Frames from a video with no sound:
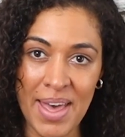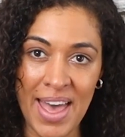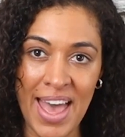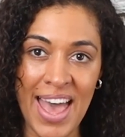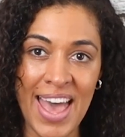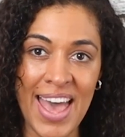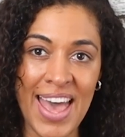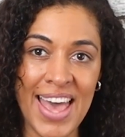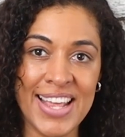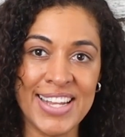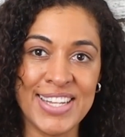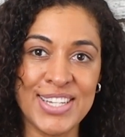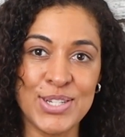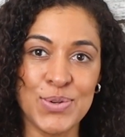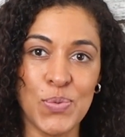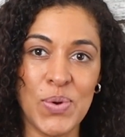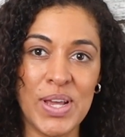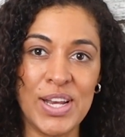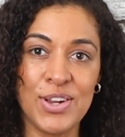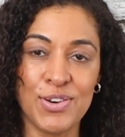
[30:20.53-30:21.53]
And
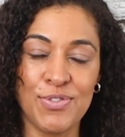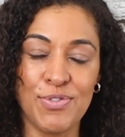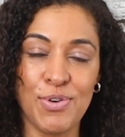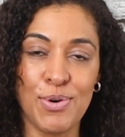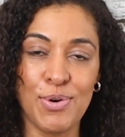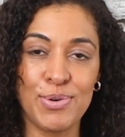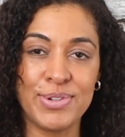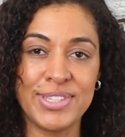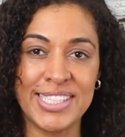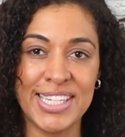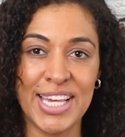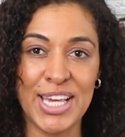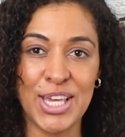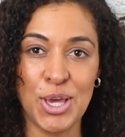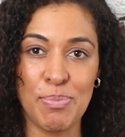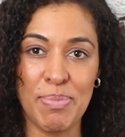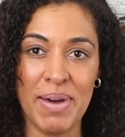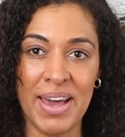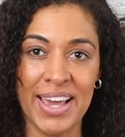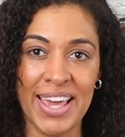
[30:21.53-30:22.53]
we look forward to seeing you
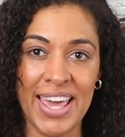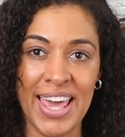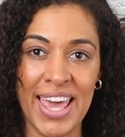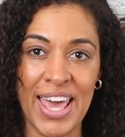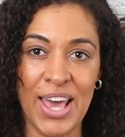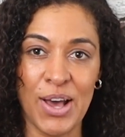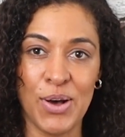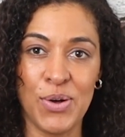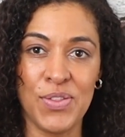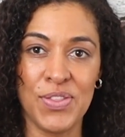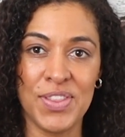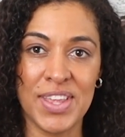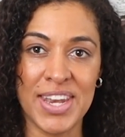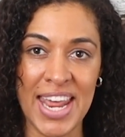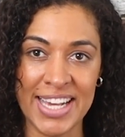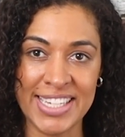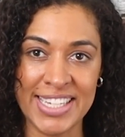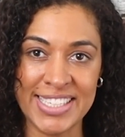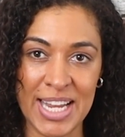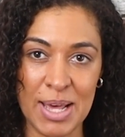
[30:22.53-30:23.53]
back here on the
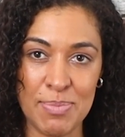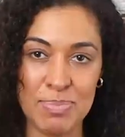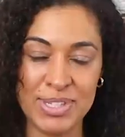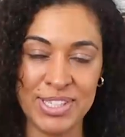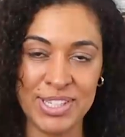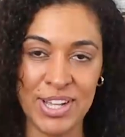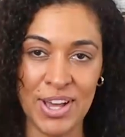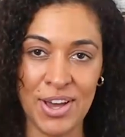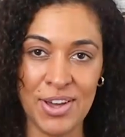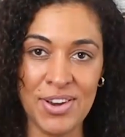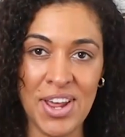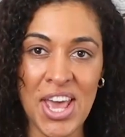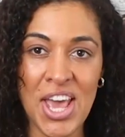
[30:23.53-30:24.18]
next episode.